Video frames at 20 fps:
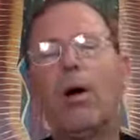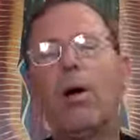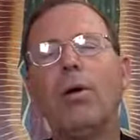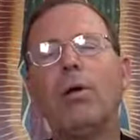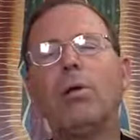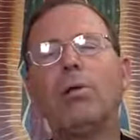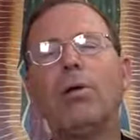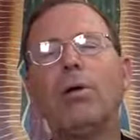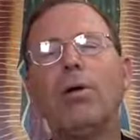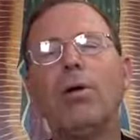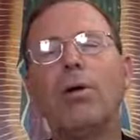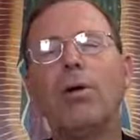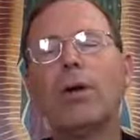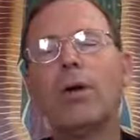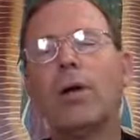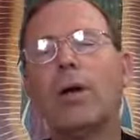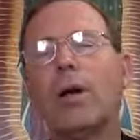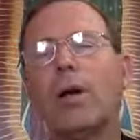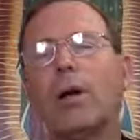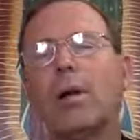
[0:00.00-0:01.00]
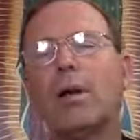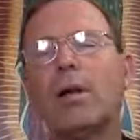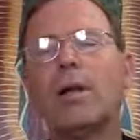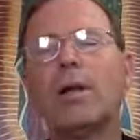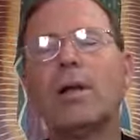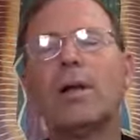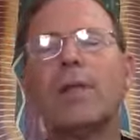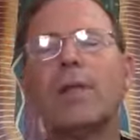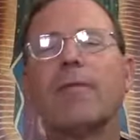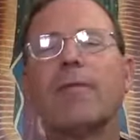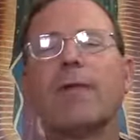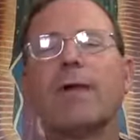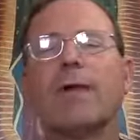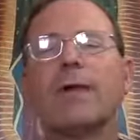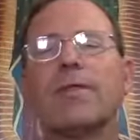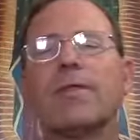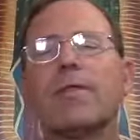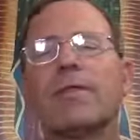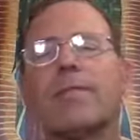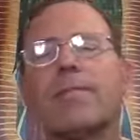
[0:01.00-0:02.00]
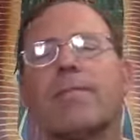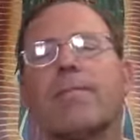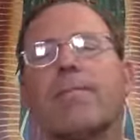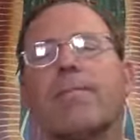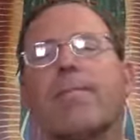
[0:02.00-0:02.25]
O Lord, deliver us.